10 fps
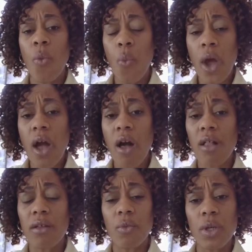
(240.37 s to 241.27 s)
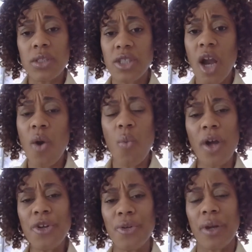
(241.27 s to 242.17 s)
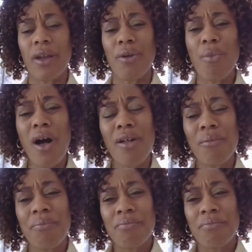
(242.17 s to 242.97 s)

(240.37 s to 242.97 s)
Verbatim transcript: well, will start wondering, well,